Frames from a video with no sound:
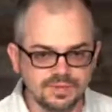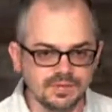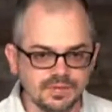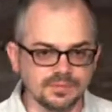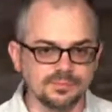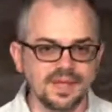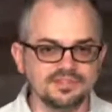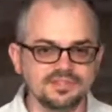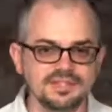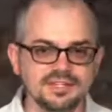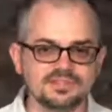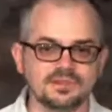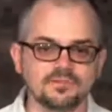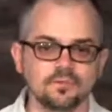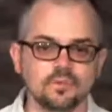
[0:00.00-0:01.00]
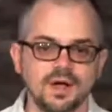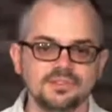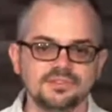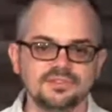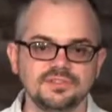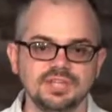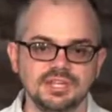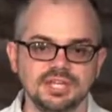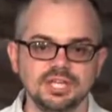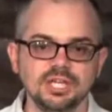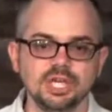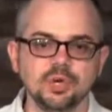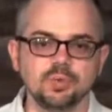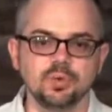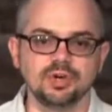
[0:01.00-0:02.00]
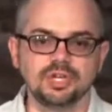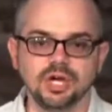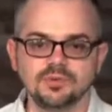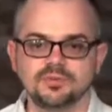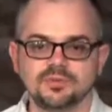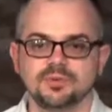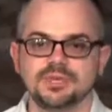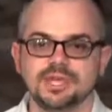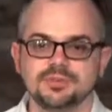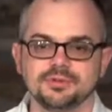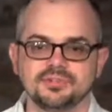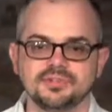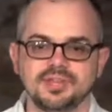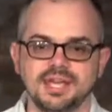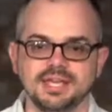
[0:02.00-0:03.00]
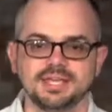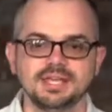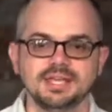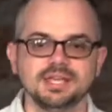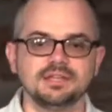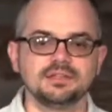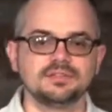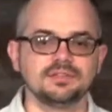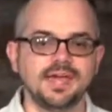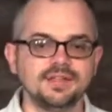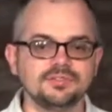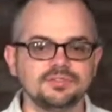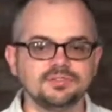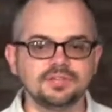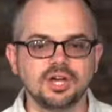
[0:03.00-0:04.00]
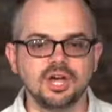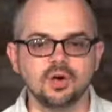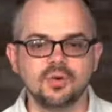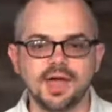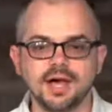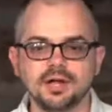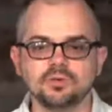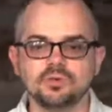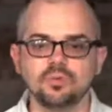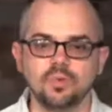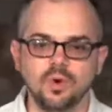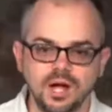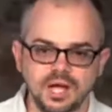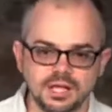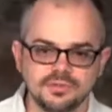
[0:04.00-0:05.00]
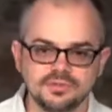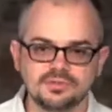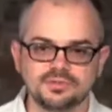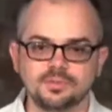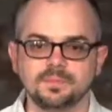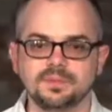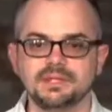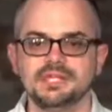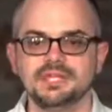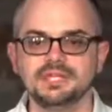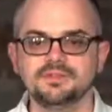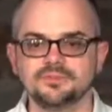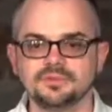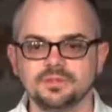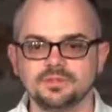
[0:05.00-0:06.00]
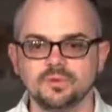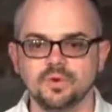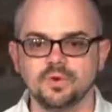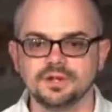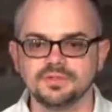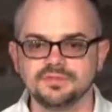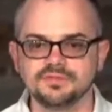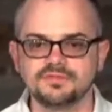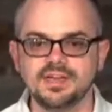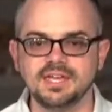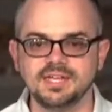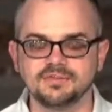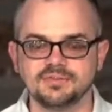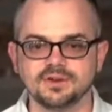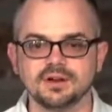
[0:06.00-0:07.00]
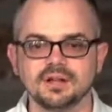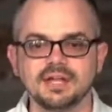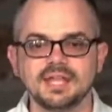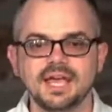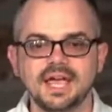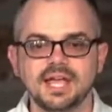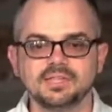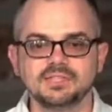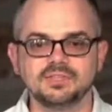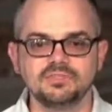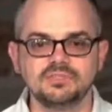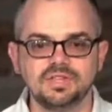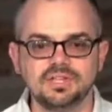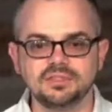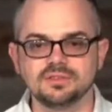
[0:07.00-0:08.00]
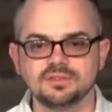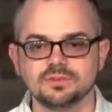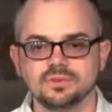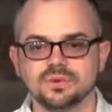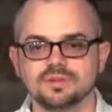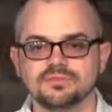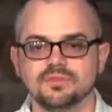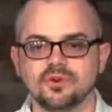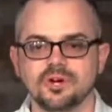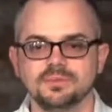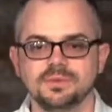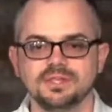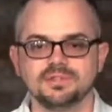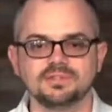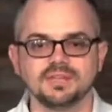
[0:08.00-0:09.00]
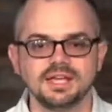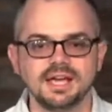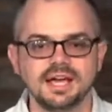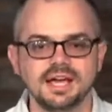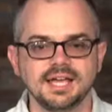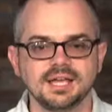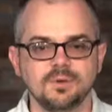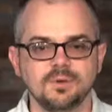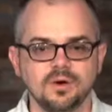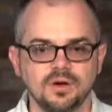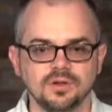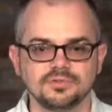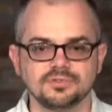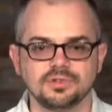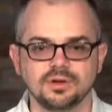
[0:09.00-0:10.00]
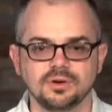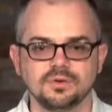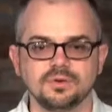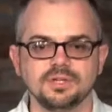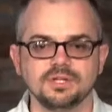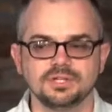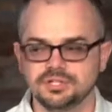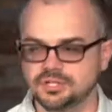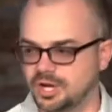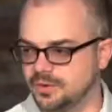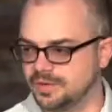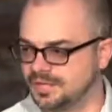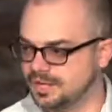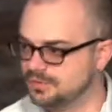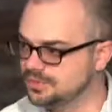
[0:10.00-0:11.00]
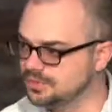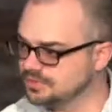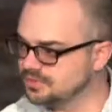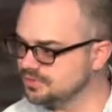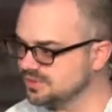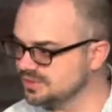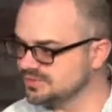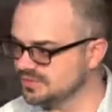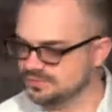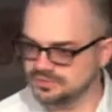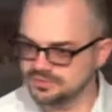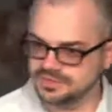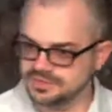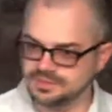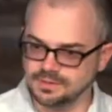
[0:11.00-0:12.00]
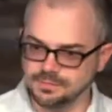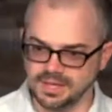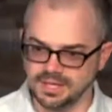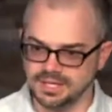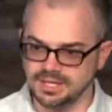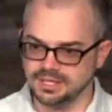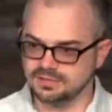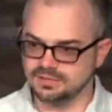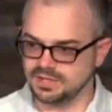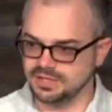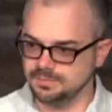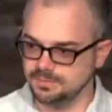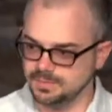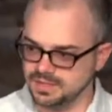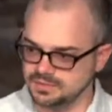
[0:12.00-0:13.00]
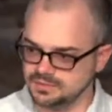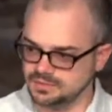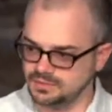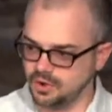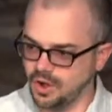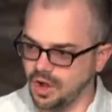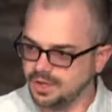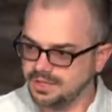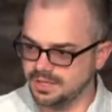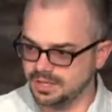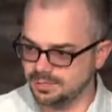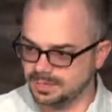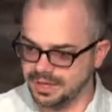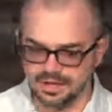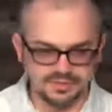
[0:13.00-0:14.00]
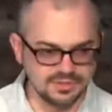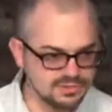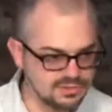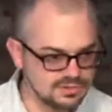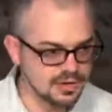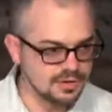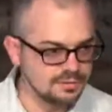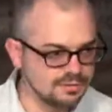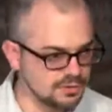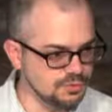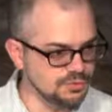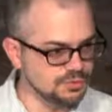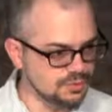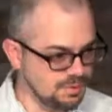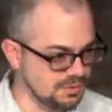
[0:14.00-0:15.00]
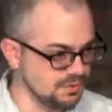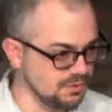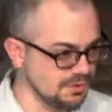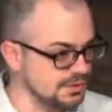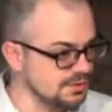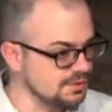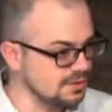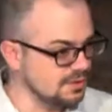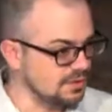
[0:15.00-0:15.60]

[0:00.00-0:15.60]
The residents of one city will go to another saying, let's go at once to plead for the Lord's favor and seek the Lord of armies. I am also going. Now this is what's interesting to me, is he's talking about this future period.